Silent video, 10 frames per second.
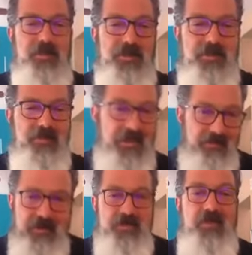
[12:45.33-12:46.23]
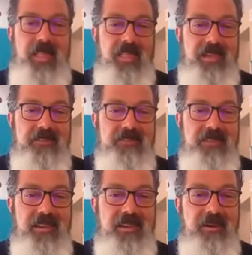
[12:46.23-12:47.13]
person my, most of my life
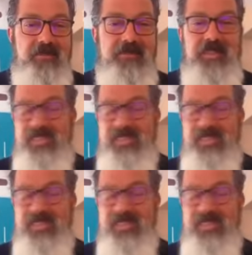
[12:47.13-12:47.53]
um,